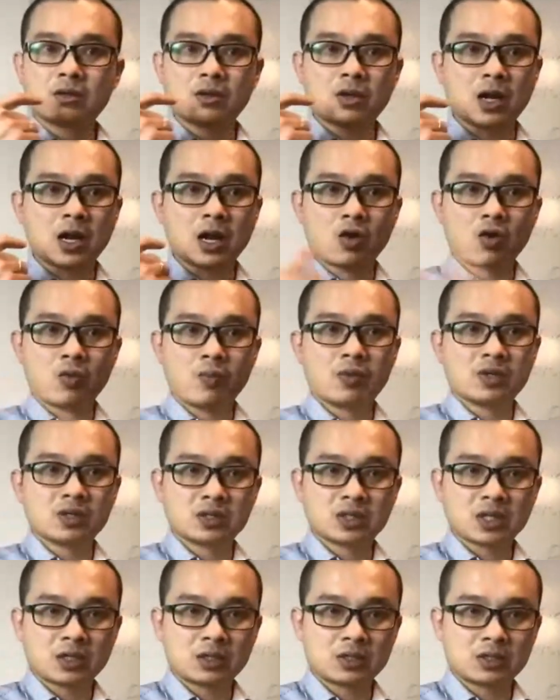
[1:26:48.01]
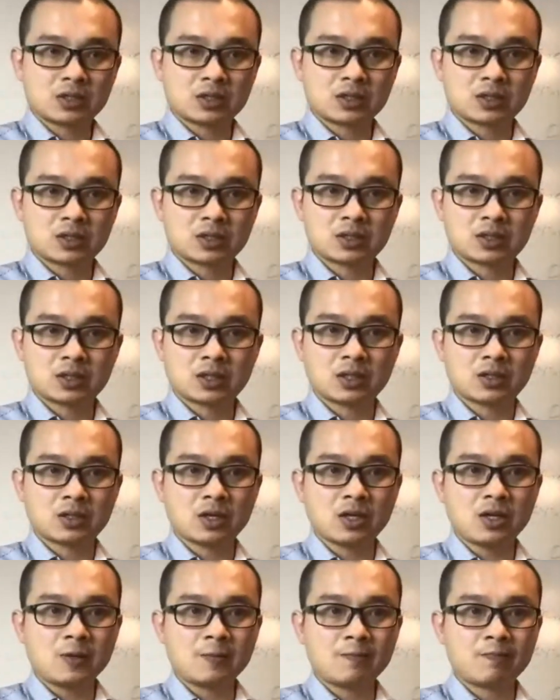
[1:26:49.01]
I open
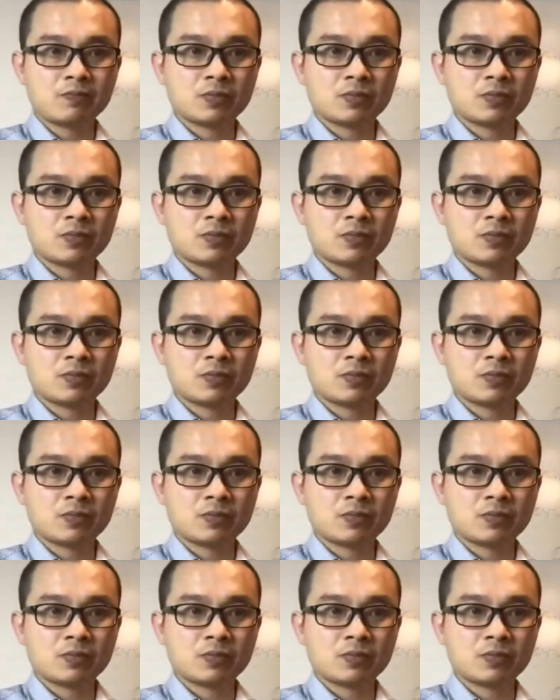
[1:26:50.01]
Saturday,